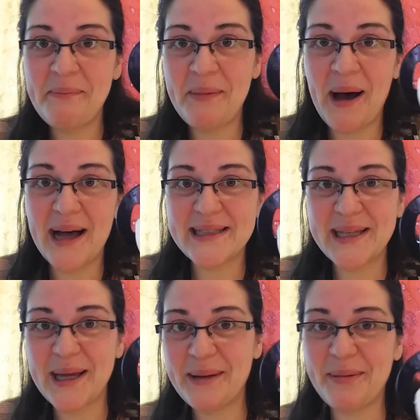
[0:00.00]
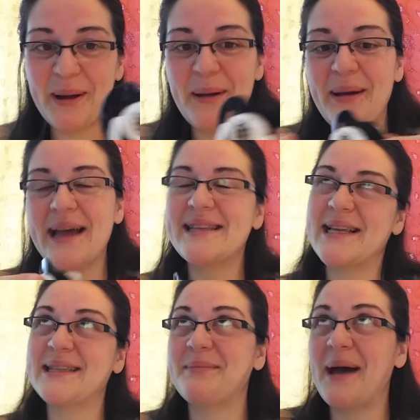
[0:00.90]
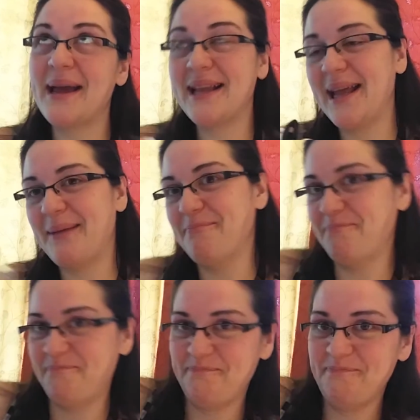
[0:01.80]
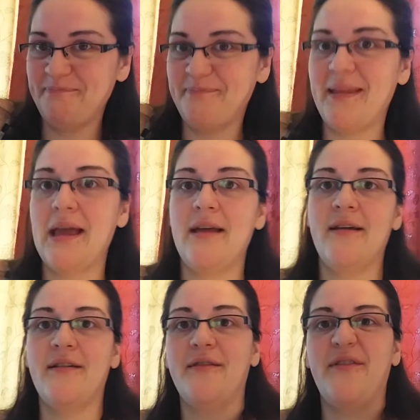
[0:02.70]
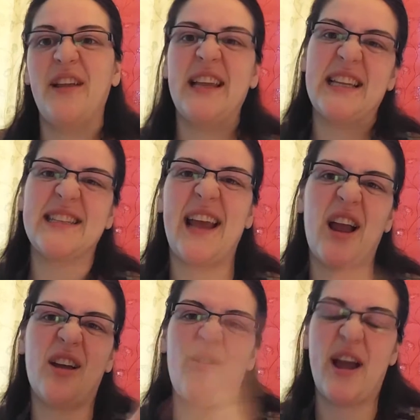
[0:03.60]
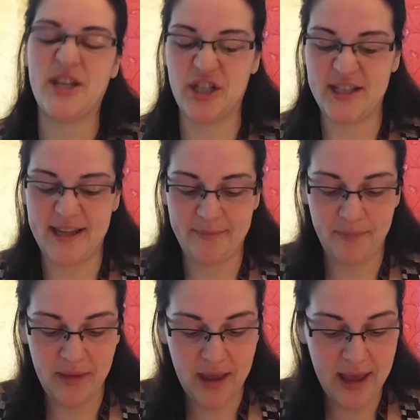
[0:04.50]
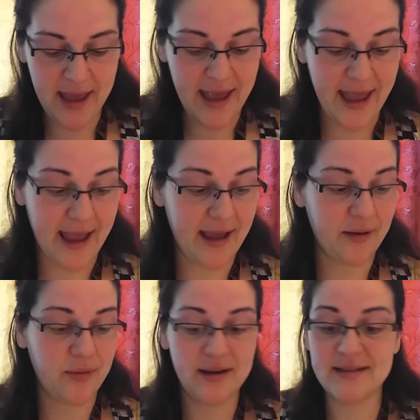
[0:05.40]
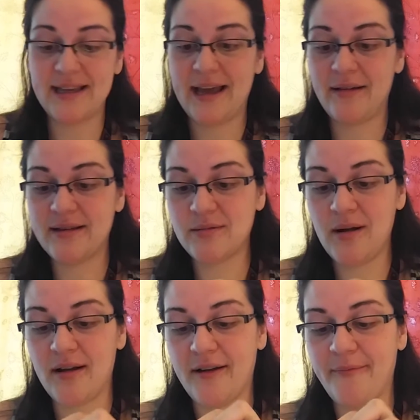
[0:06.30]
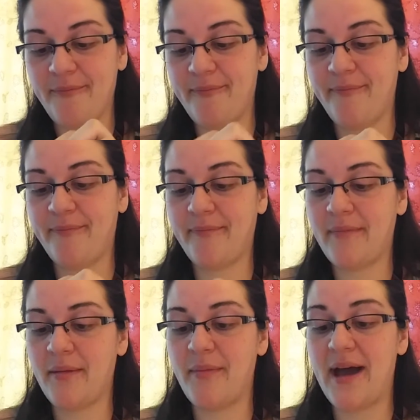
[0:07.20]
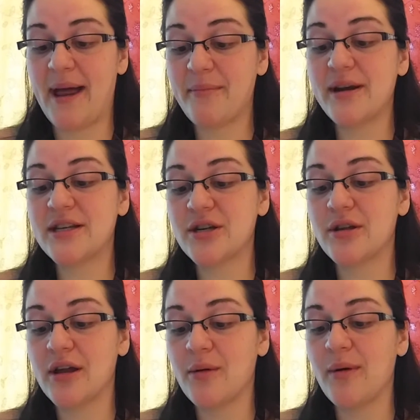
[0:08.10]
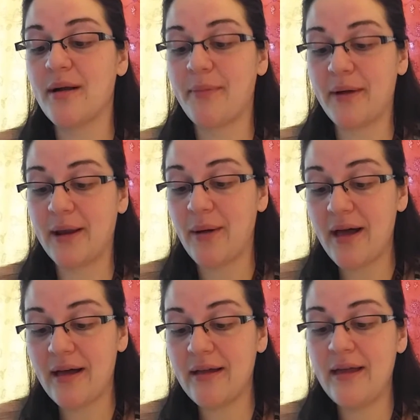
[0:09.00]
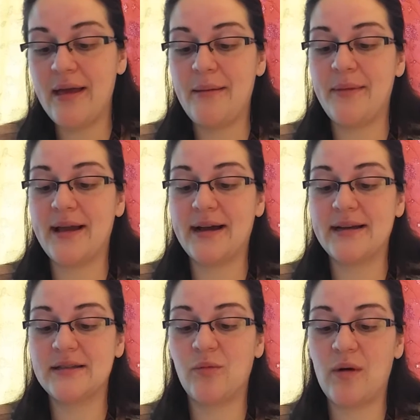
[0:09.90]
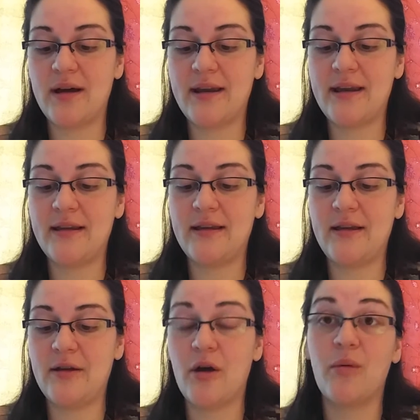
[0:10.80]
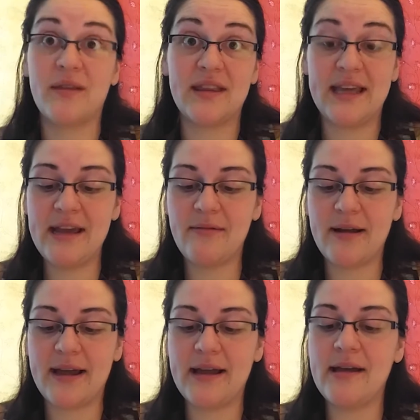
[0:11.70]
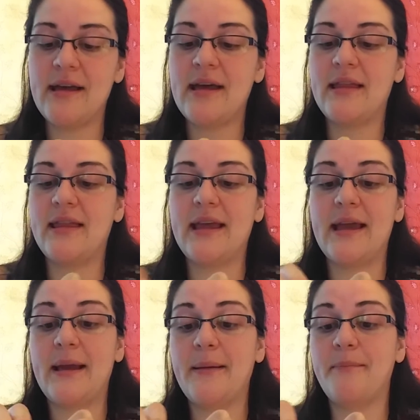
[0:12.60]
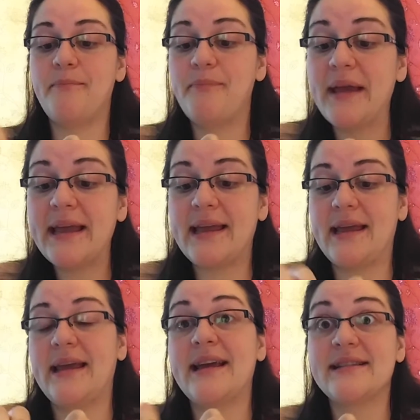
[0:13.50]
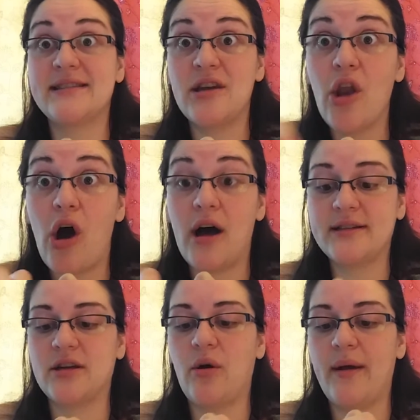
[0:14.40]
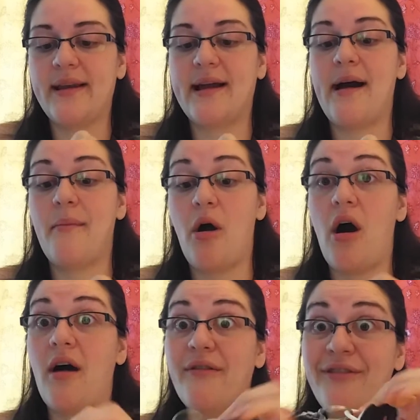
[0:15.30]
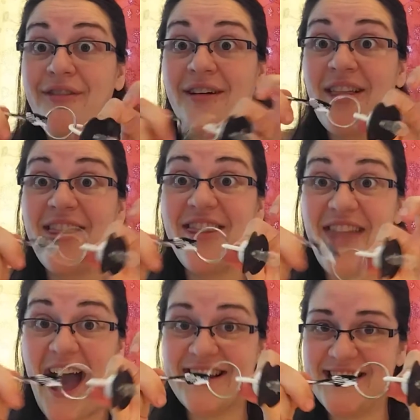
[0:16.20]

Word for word: Boston Bruins. That's my team. Philly is Crash's team. And we're going to see how these work. But I'm pretty sure they're going to work pretty well because one, you know, with the key ring, the binky is not going to come off that